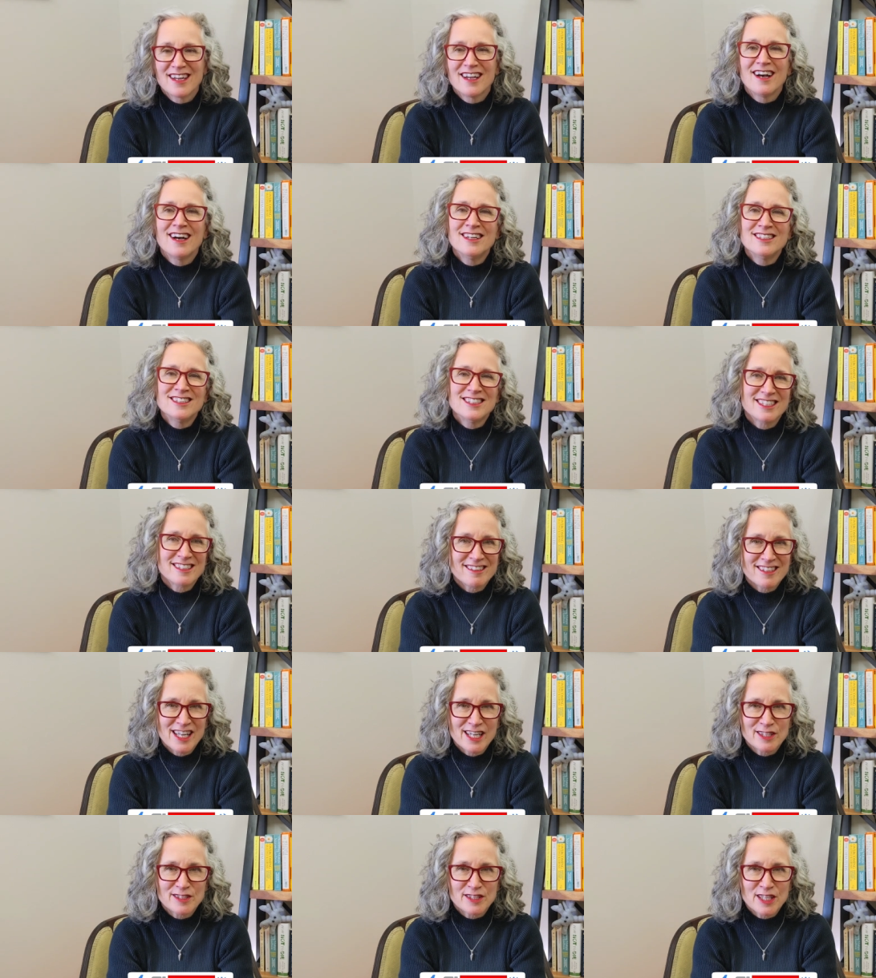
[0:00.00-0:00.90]
Until
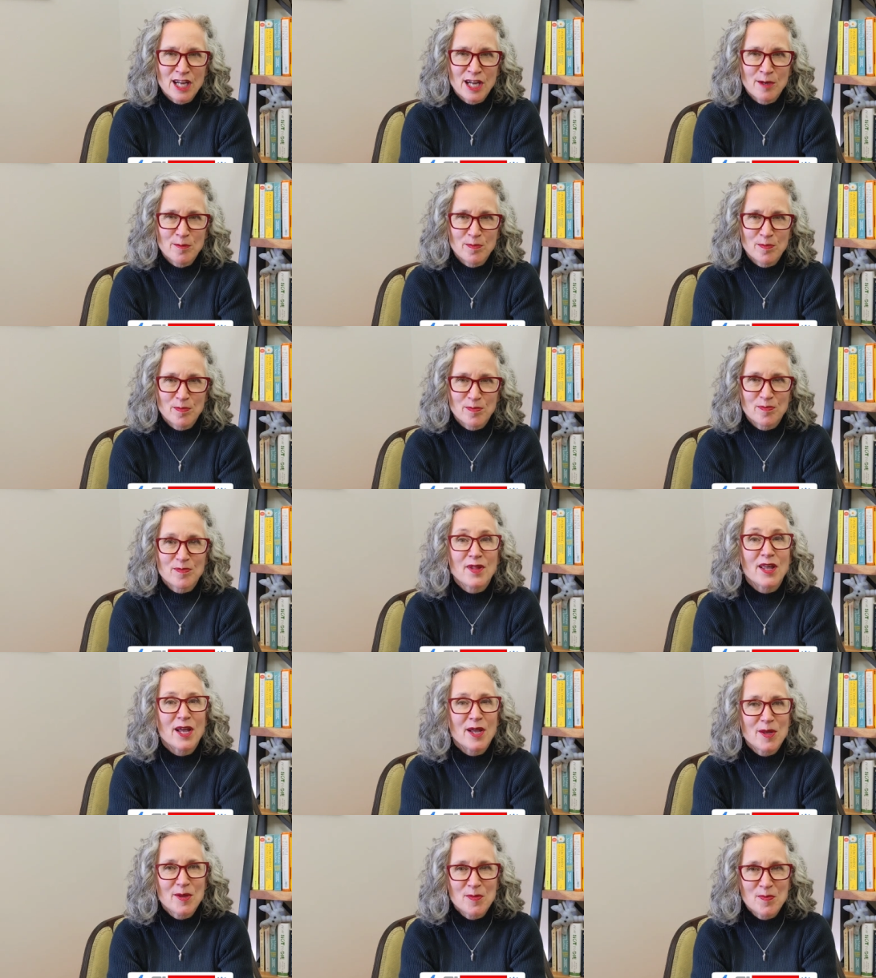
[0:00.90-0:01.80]
next time,
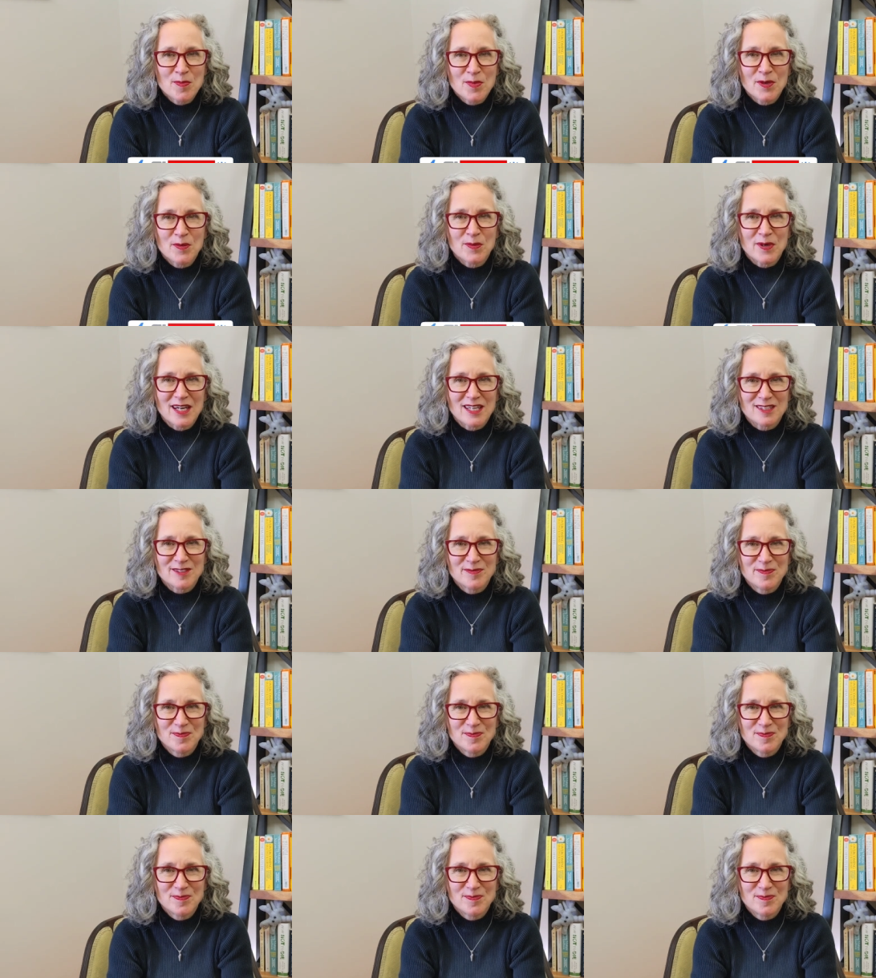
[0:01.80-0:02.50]
be well.